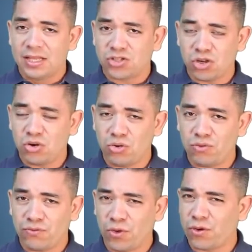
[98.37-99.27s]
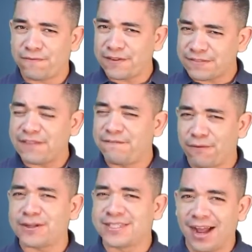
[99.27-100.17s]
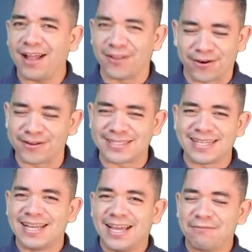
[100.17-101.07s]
So for fifty-four dollars,